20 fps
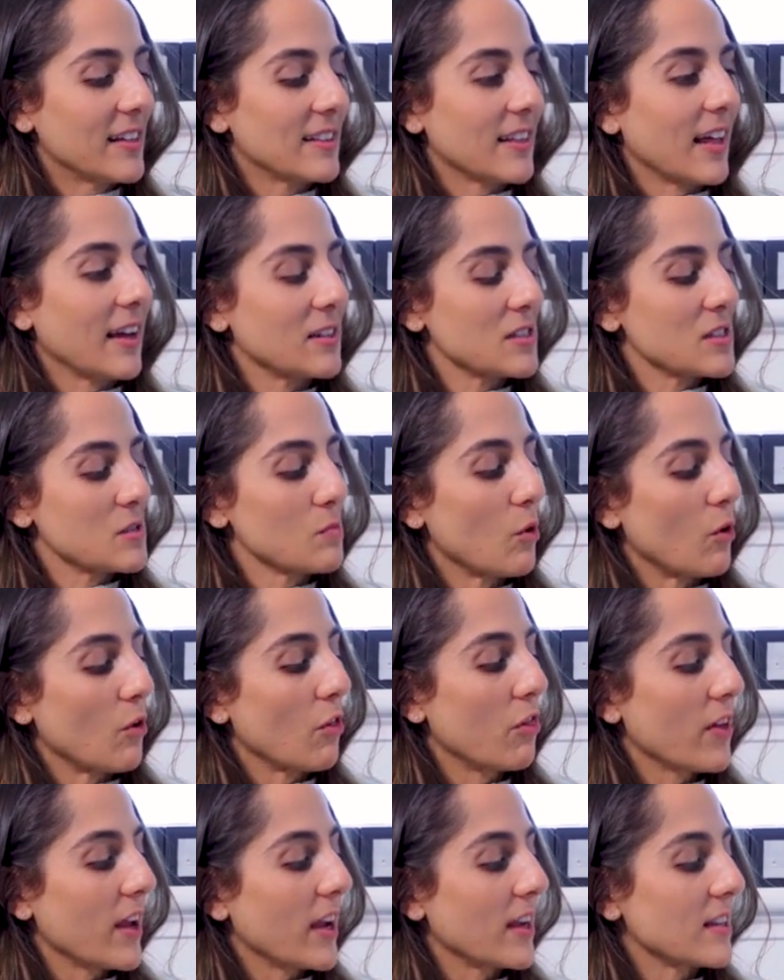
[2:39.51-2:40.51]
like small
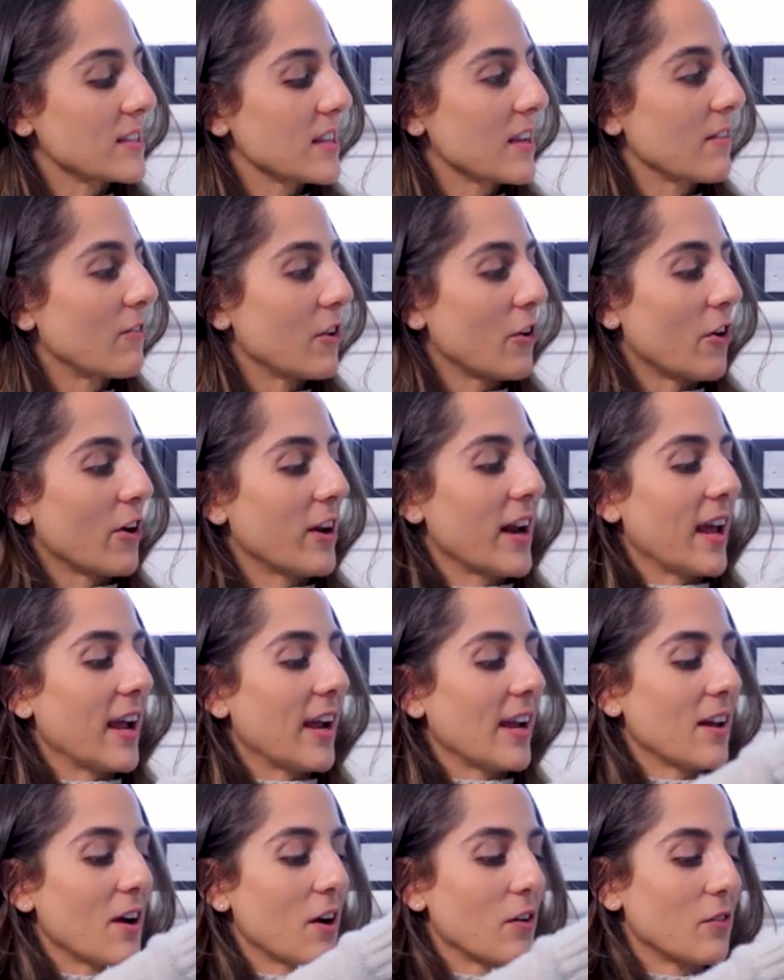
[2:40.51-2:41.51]
things if you don't
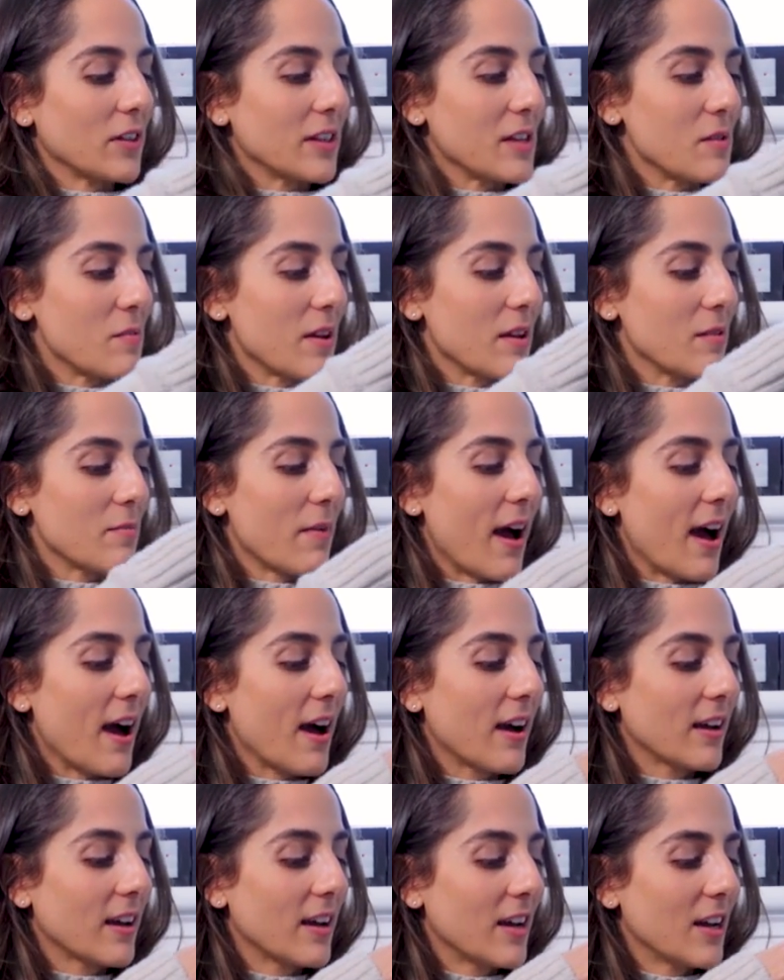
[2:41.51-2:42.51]
need a really big
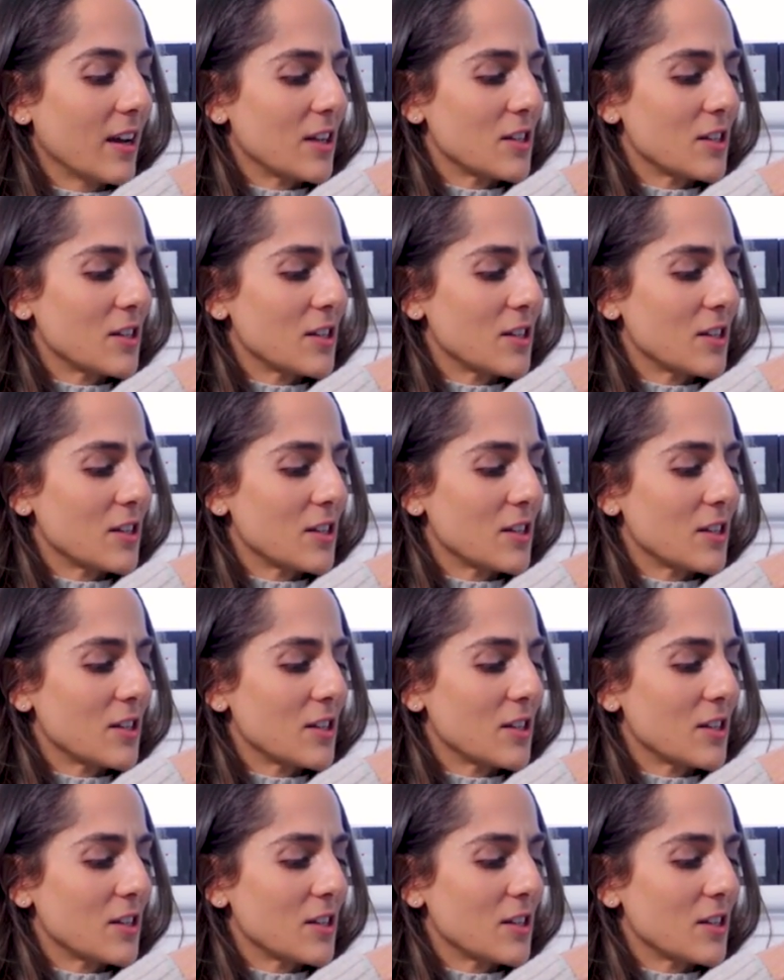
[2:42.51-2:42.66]
bag.